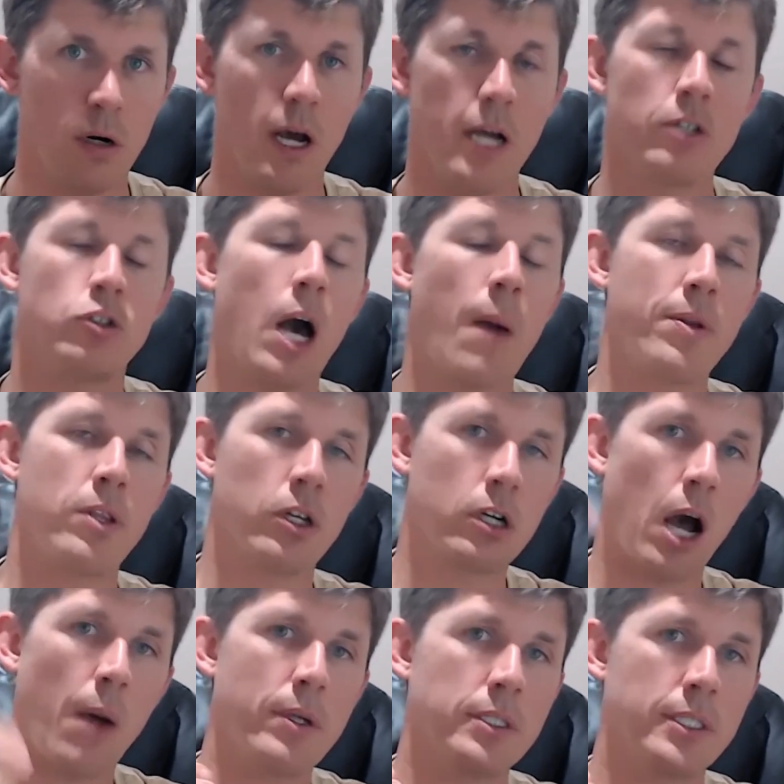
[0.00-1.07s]
All right, drop in the
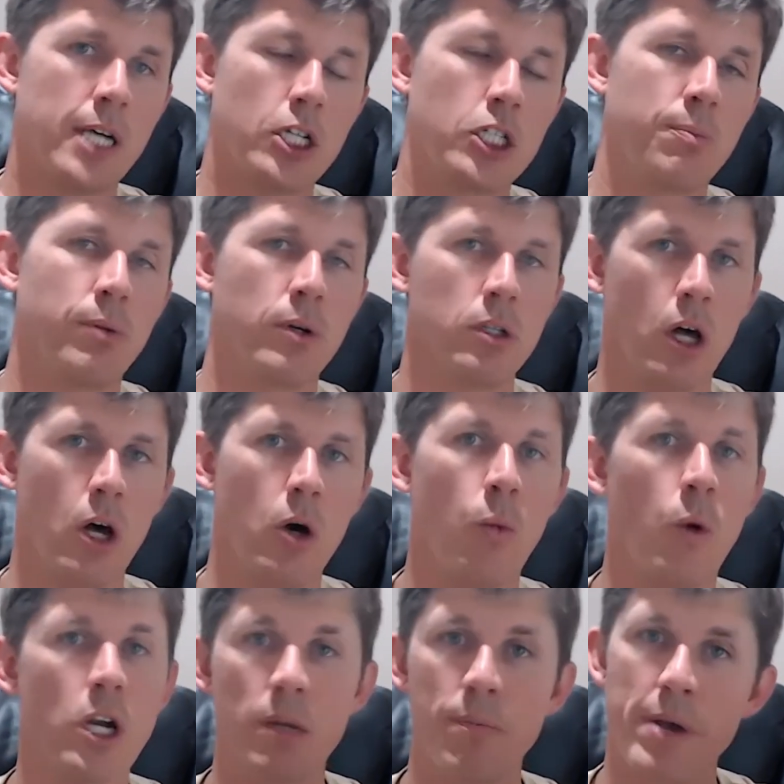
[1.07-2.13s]
comment section below
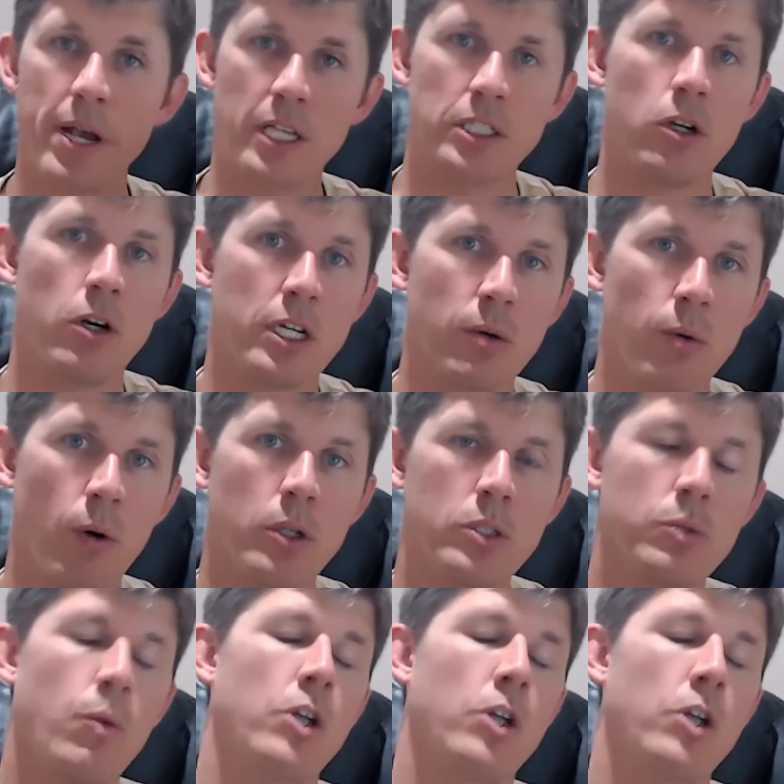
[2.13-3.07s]
what your biggest learning was,